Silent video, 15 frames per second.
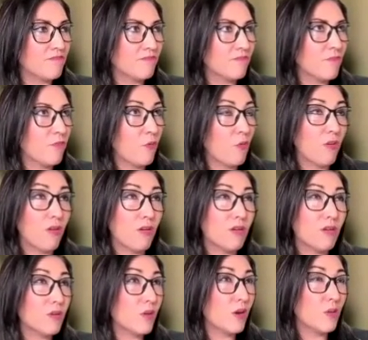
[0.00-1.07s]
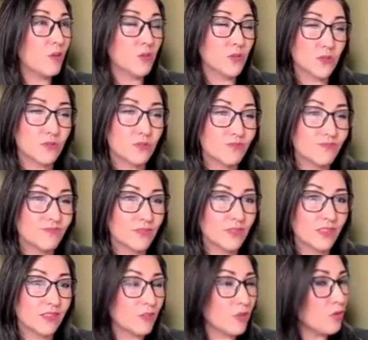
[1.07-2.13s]
for almost a
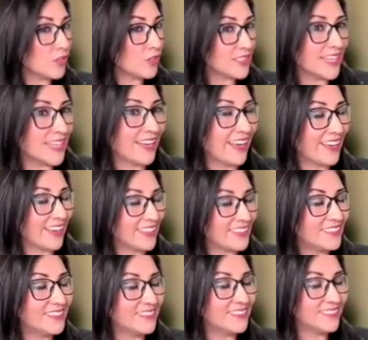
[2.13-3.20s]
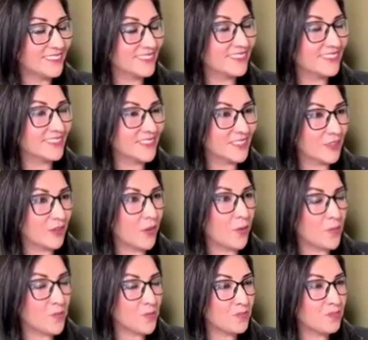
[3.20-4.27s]
little over a decade. So